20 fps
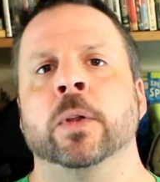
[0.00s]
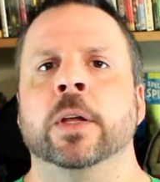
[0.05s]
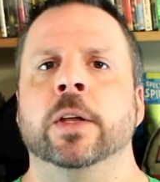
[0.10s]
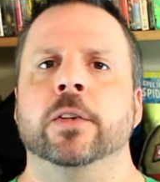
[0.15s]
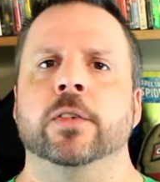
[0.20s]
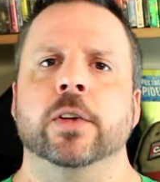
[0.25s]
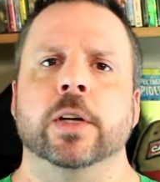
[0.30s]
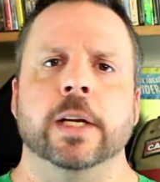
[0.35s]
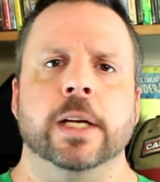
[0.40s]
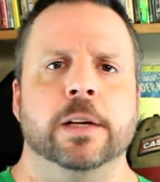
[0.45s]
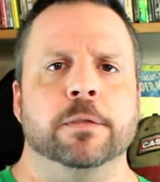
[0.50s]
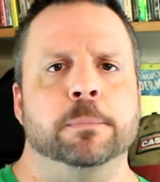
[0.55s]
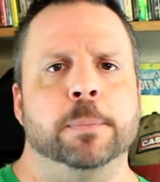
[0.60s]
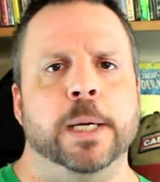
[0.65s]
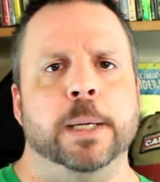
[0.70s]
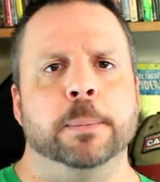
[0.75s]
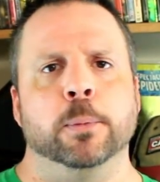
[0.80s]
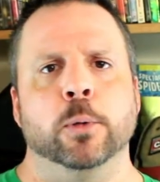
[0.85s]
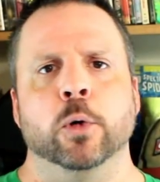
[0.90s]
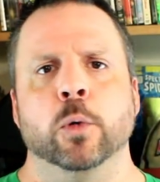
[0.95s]
This is going to give
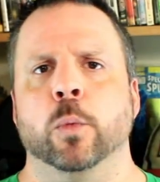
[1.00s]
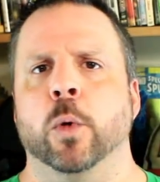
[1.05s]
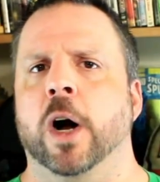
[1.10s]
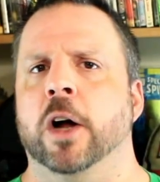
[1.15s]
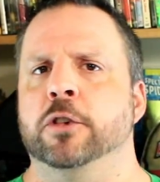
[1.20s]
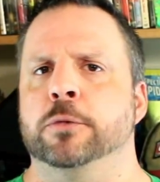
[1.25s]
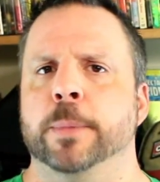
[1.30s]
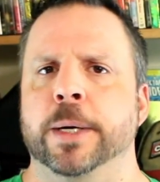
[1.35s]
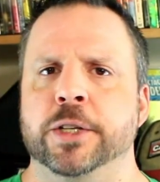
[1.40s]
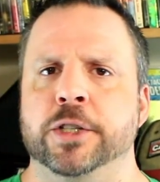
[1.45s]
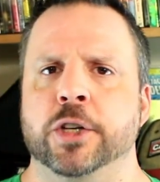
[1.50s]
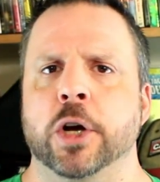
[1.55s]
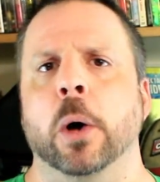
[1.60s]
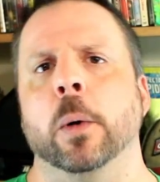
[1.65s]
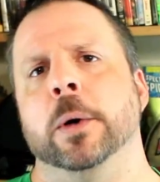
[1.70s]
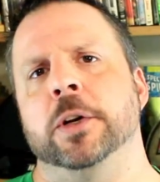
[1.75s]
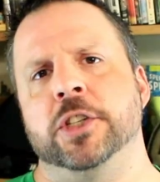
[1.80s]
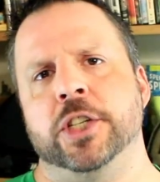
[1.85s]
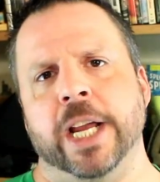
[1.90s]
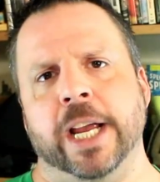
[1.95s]
people who watch my
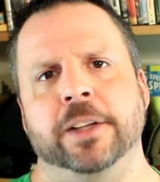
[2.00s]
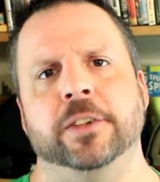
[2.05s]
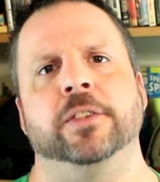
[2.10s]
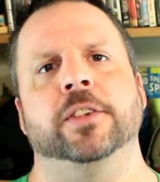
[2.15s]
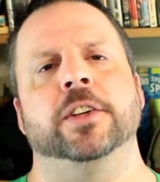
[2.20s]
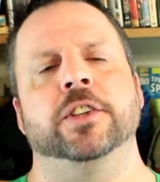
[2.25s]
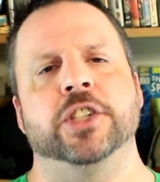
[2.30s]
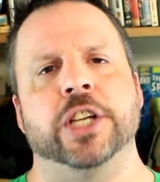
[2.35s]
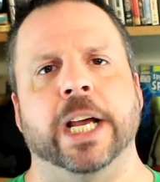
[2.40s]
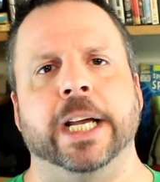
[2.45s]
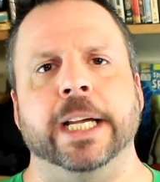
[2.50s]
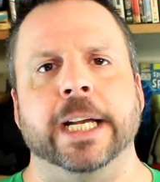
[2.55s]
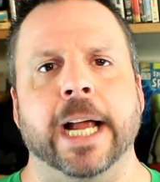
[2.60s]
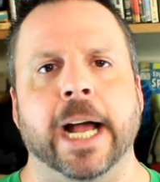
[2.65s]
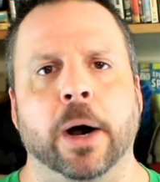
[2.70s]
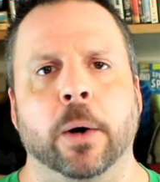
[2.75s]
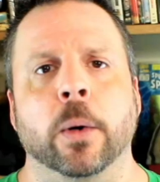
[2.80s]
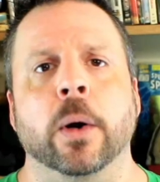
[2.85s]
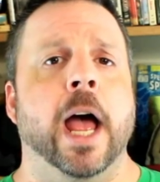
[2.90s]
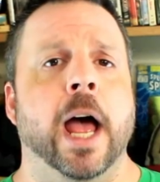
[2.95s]
show a chance to check it
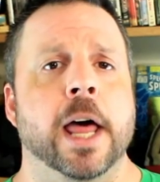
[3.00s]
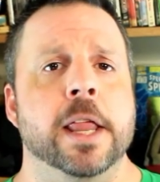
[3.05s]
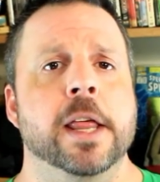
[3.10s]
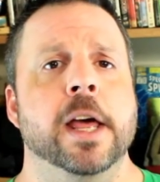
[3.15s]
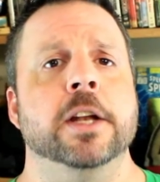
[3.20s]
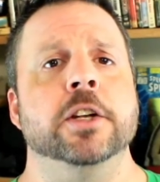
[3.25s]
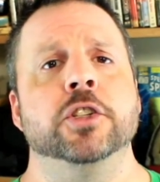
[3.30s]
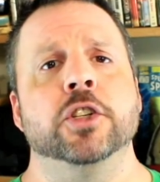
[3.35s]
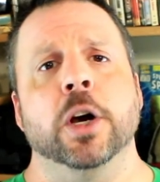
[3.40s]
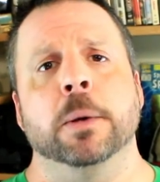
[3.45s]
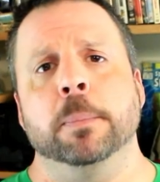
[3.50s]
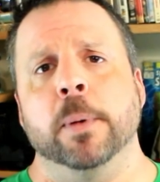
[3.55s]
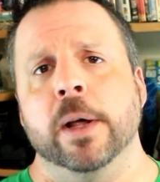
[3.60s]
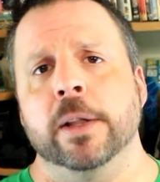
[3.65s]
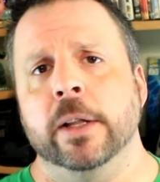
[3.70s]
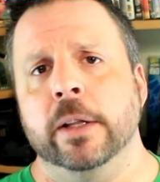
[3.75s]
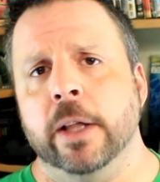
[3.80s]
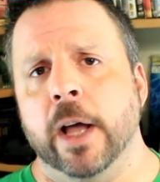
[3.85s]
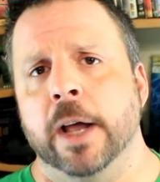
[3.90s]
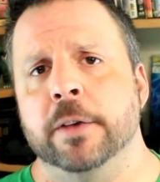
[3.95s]
out and then jump on
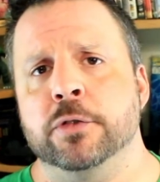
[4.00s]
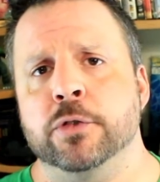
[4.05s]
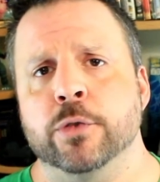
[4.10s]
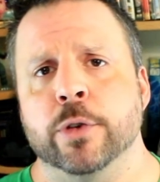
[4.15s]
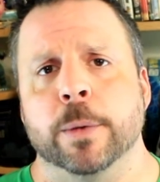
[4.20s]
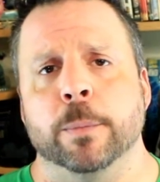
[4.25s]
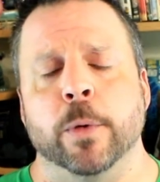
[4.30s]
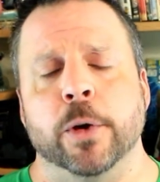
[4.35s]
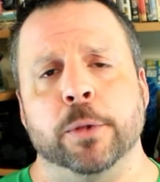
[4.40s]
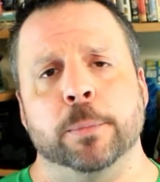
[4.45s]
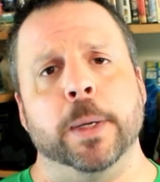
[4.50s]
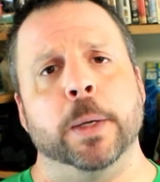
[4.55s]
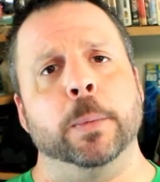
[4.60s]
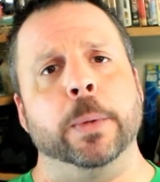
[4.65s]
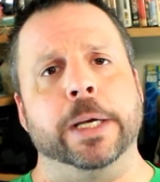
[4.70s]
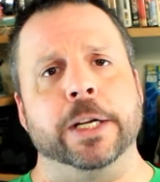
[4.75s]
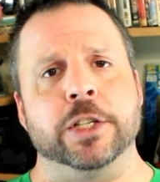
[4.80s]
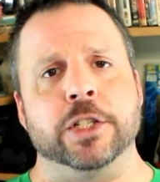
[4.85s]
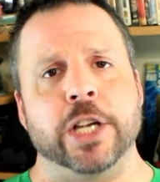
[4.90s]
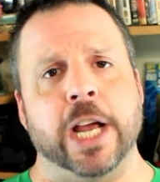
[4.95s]
the live stream with me and
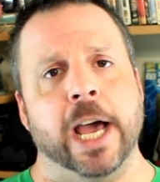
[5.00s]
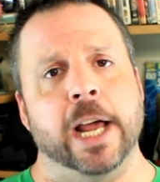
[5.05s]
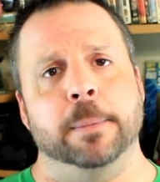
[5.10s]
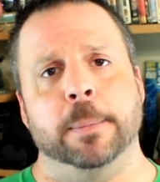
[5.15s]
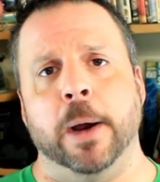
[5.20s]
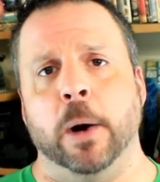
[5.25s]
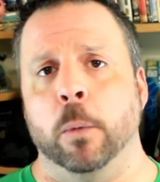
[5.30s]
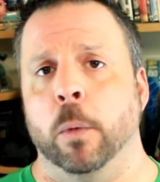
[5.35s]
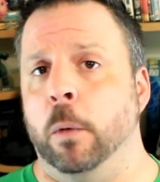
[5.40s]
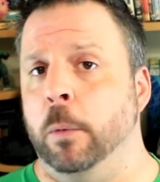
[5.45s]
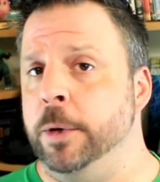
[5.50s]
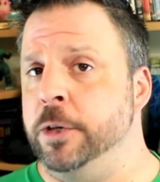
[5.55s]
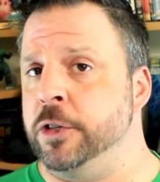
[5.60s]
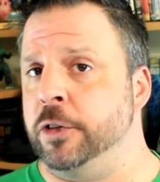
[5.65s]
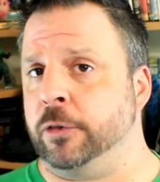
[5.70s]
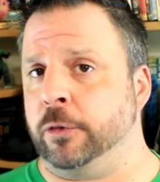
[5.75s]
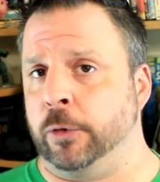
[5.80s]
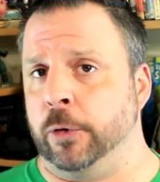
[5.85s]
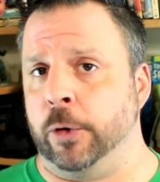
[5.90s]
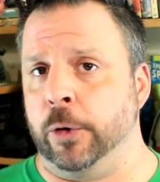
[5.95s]
we can chat about what we
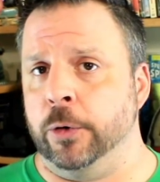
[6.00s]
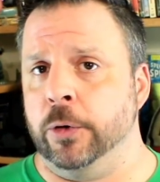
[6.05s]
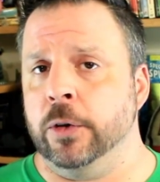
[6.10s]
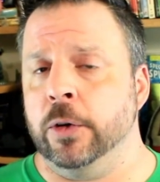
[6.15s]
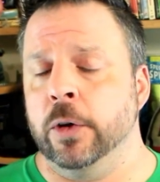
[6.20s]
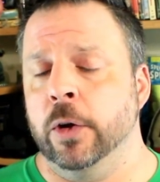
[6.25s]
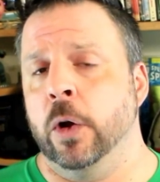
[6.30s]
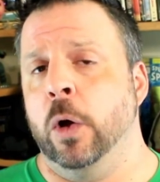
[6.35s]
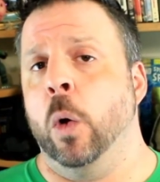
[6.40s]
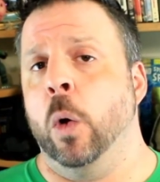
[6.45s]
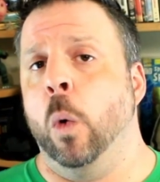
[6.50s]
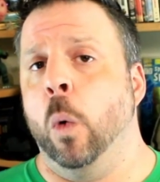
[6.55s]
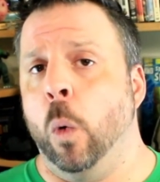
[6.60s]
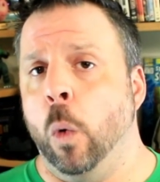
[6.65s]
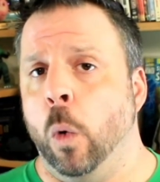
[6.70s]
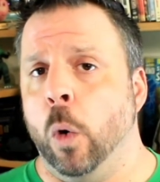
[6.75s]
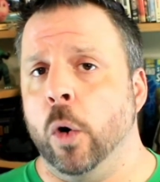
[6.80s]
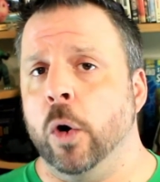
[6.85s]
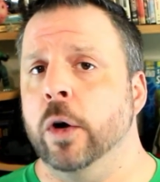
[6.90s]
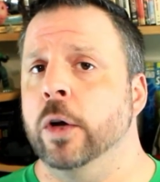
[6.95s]
just learned,
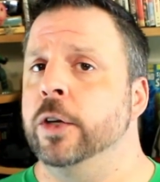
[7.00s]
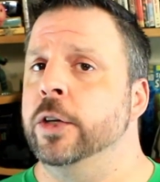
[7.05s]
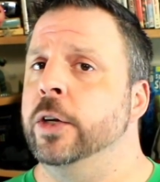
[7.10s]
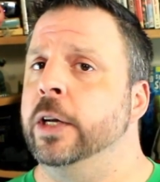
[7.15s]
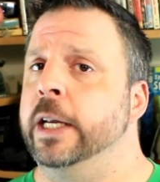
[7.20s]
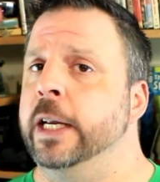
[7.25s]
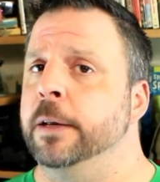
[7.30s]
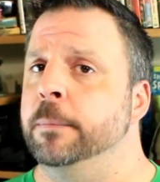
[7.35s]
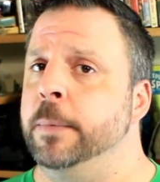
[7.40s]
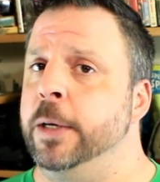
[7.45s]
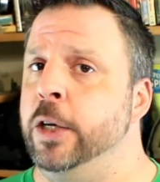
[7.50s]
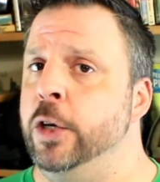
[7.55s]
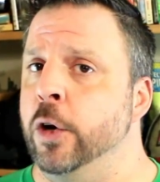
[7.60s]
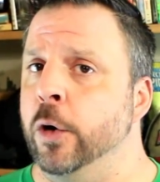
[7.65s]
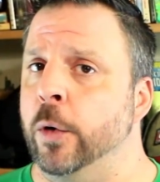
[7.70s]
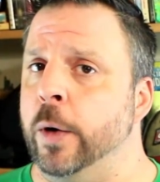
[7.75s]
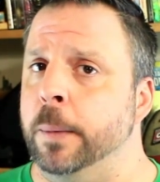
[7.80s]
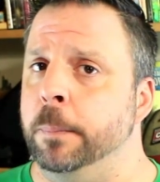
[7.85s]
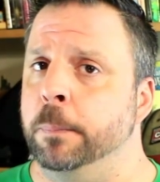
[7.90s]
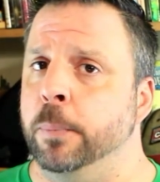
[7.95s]
or you can give me
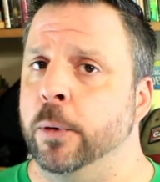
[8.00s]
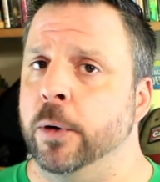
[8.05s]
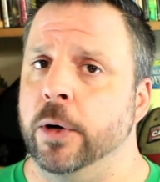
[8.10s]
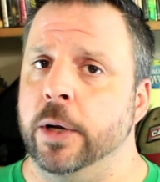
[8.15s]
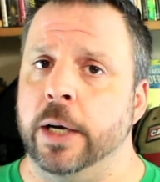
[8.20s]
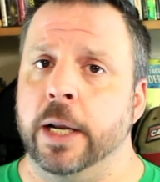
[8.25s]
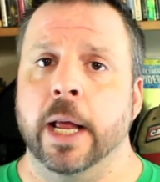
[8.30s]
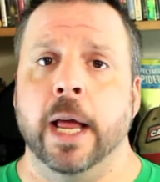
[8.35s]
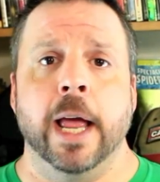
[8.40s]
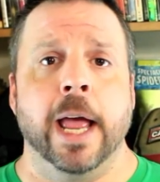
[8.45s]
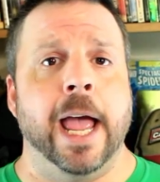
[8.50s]
your input.